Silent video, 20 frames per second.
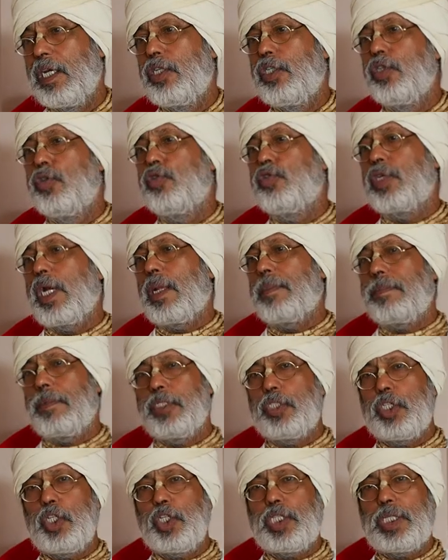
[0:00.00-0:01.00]
a neutral
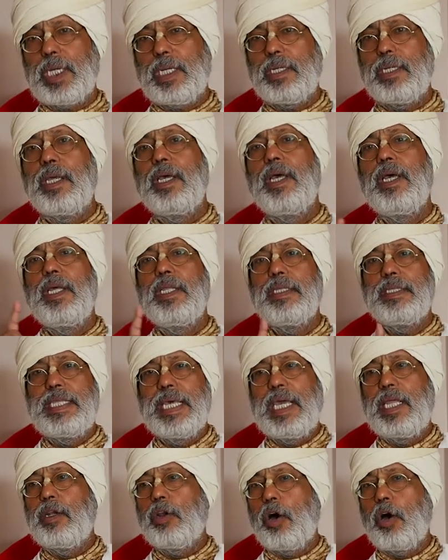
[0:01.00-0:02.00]
position.
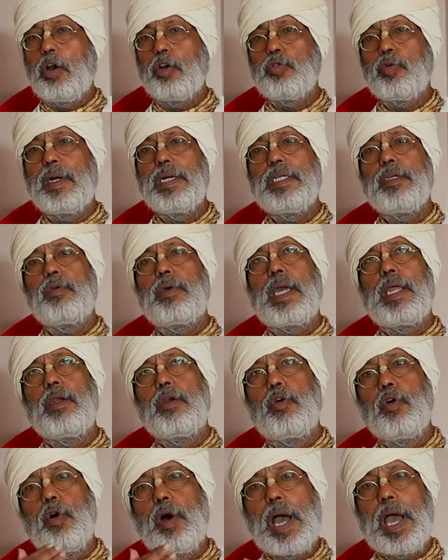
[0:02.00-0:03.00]
Then onward, you
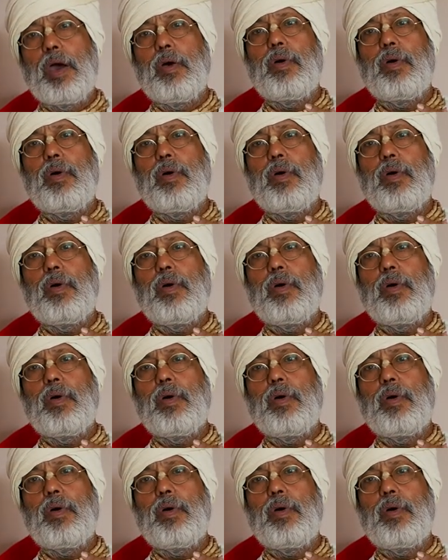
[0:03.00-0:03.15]
can go,